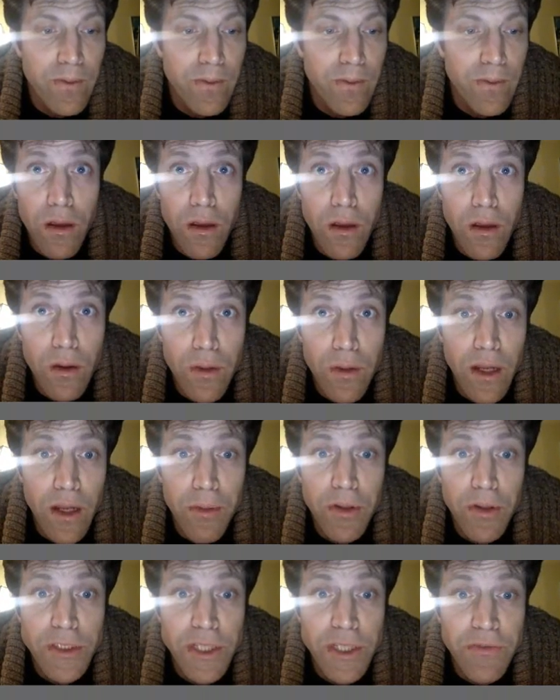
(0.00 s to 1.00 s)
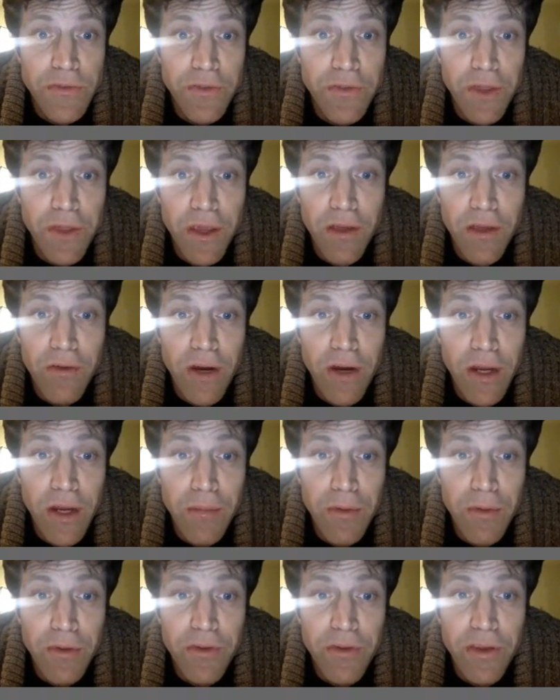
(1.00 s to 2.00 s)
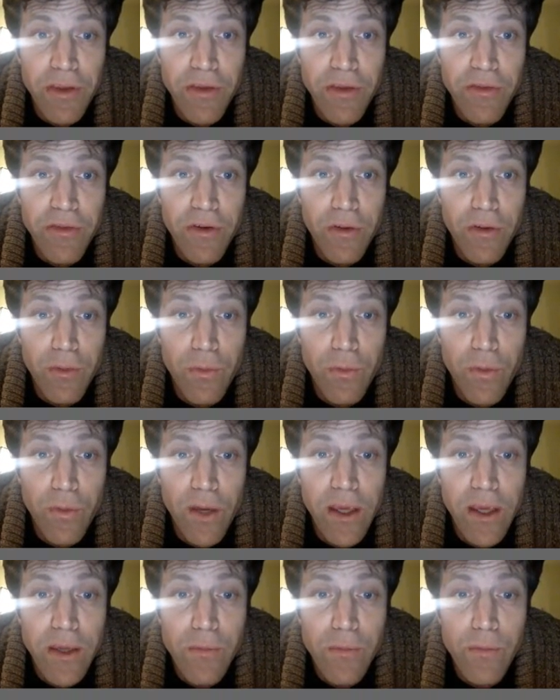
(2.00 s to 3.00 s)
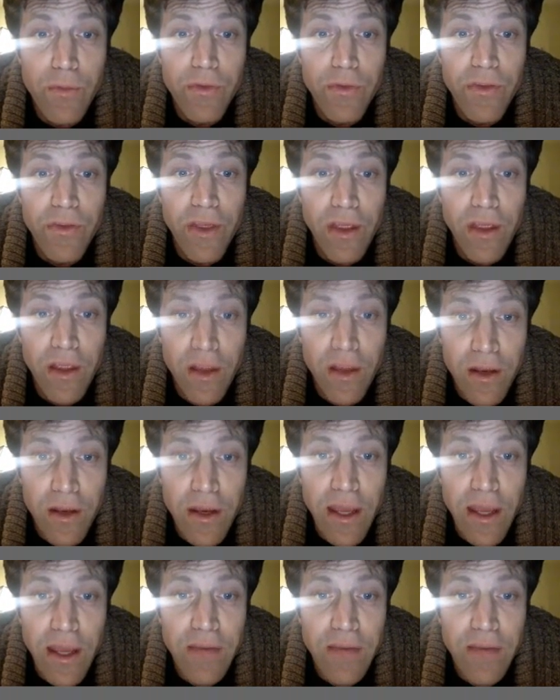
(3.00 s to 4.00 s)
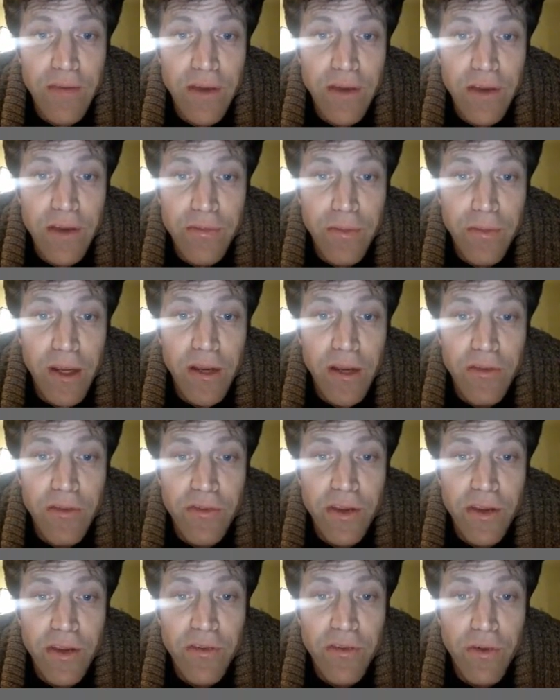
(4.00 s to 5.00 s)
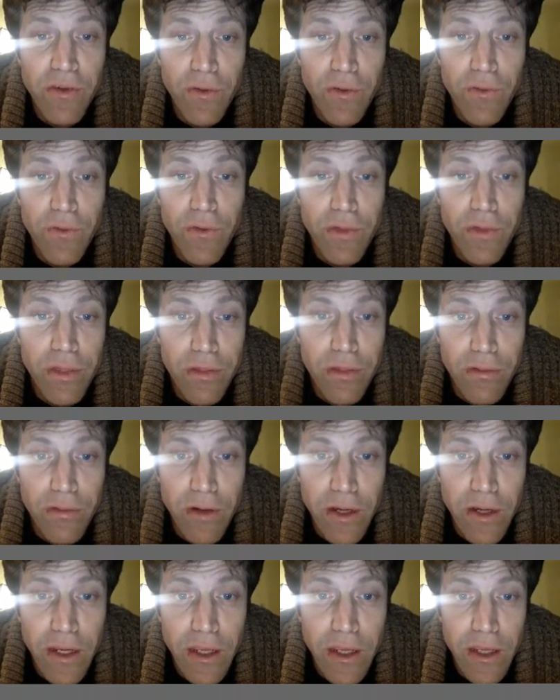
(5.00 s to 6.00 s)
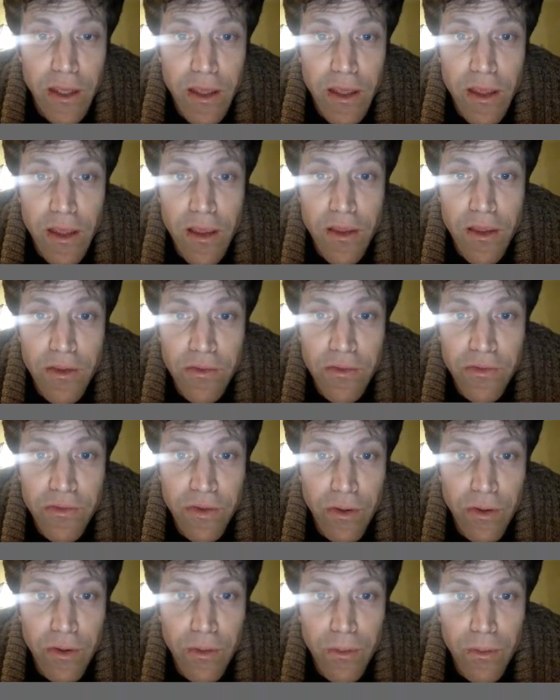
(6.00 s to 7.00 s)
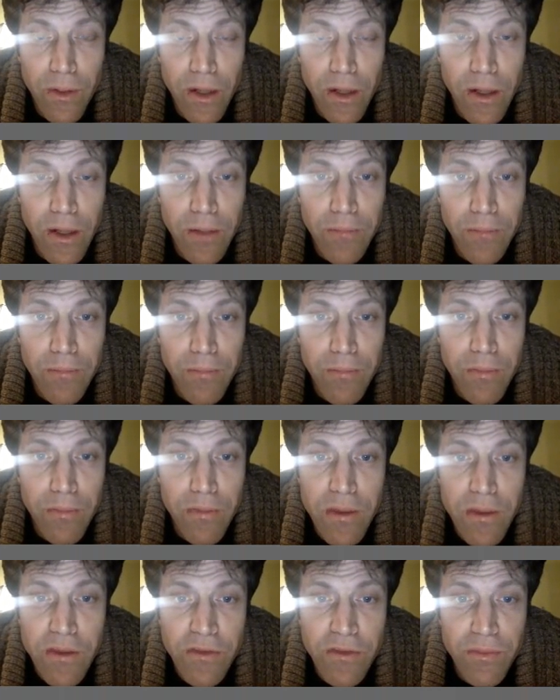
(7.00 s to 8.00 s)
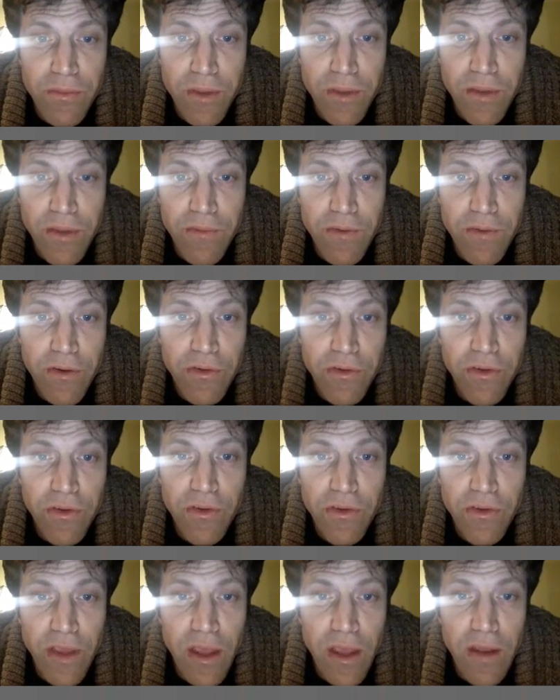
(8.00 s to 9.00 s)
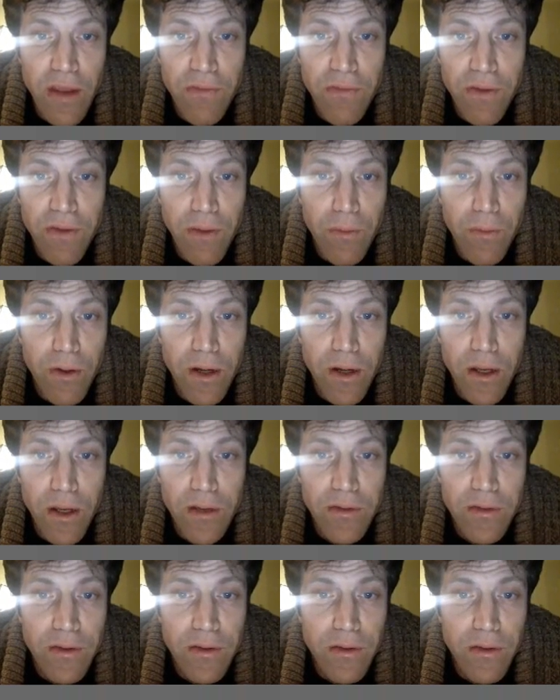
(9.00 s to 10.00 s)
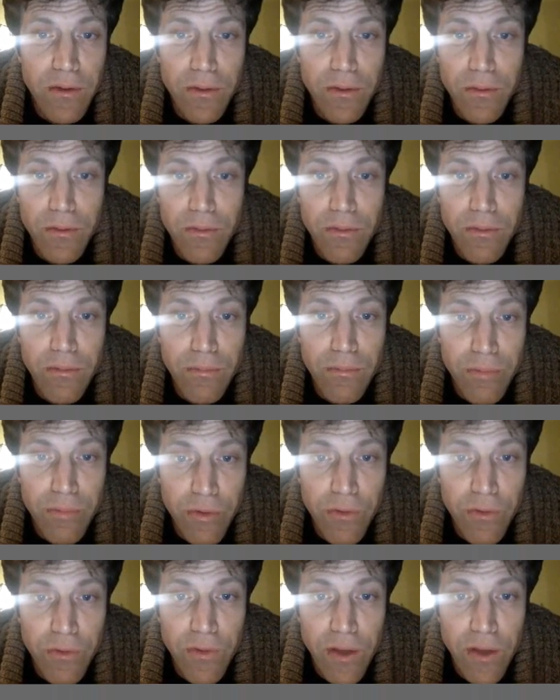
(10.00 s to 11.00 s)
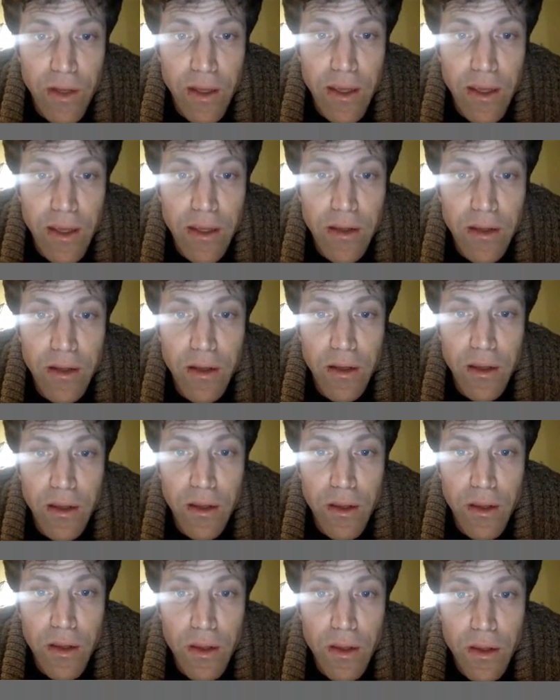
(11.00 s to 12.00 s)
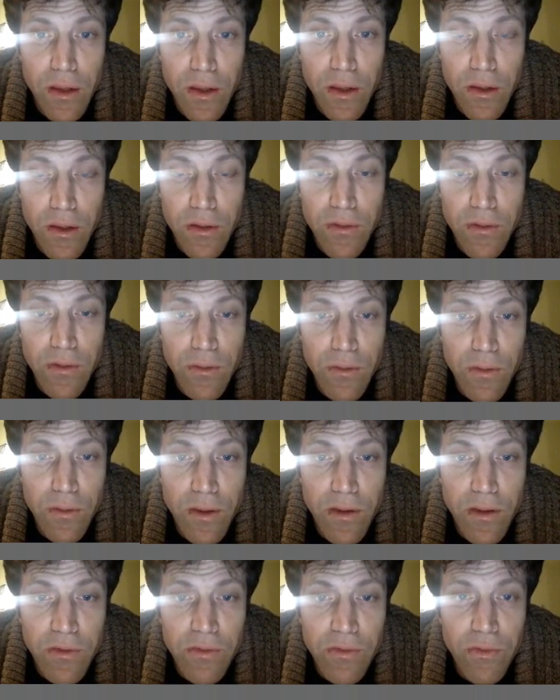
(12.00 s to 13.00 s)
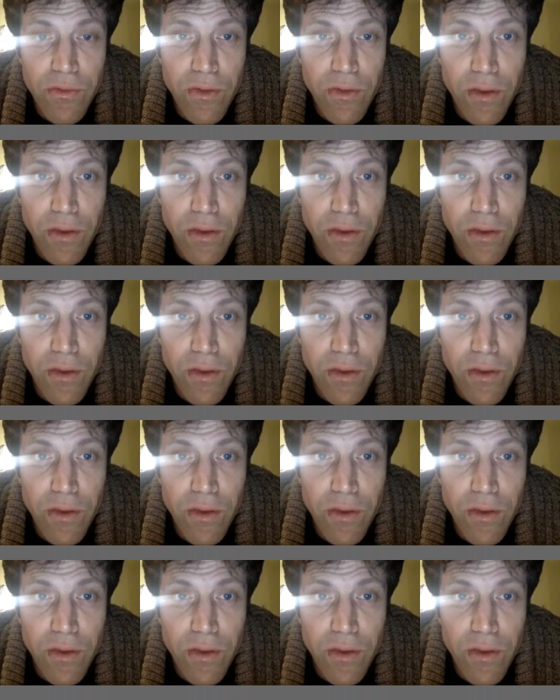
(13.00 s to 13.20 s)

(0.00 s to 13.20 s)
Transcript: Okay, and I apologize for the handwriting, but it looks like you started with y equals -x minus 6 over 3. So these should be inverses, and if I wanted to prove it, I could do this.